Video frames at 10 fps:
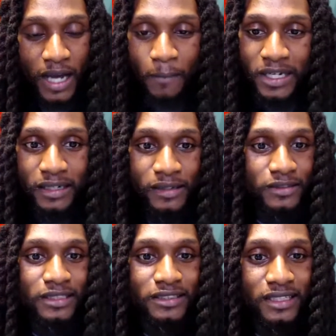I mean,
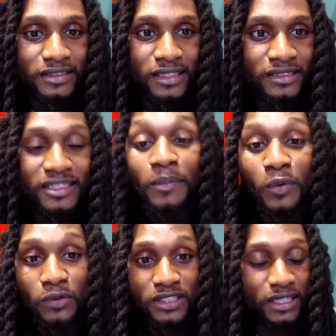it's
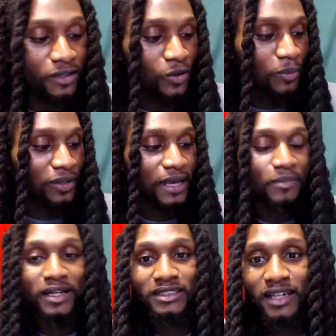simple to get it on a
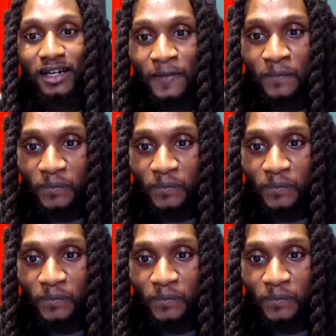plant-based diet.